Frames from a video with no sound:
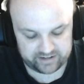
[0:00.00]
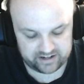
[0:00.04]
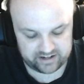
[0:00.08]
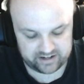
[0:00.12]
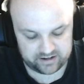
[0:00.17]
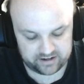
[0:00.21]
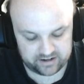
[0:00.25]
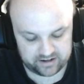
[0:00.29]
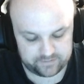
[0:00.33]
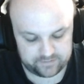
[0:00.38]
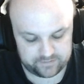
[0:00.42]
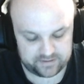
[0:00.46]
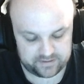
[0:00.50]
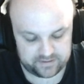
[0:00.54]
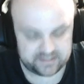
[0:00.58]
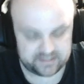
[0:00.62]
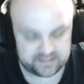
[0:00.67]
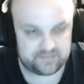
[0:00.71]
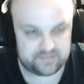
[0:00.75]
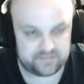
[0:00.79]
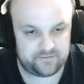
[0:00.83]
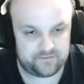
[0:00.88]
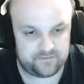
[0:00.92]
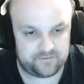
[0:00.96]
of this
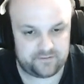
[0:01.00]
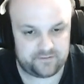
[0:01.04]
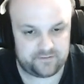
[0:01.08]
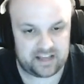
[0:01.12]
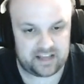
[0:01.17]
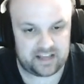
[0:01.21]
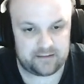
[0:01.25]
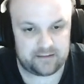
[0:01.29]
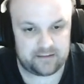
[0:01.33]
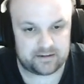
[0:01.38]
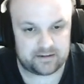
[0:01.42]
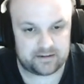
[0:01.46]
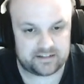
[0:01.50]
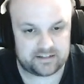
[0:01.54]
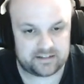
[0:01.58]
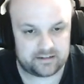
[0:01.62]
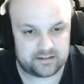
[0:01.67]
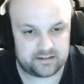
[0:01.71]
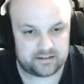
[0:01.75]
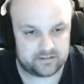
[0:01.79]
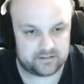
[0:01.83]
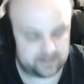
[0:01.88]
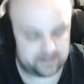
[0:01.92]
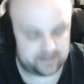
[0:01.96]
flat
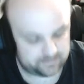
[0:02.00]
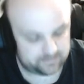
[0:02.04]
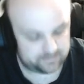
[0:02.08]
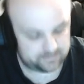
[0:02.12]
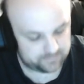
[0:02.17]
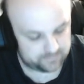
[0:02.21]
rectangle here.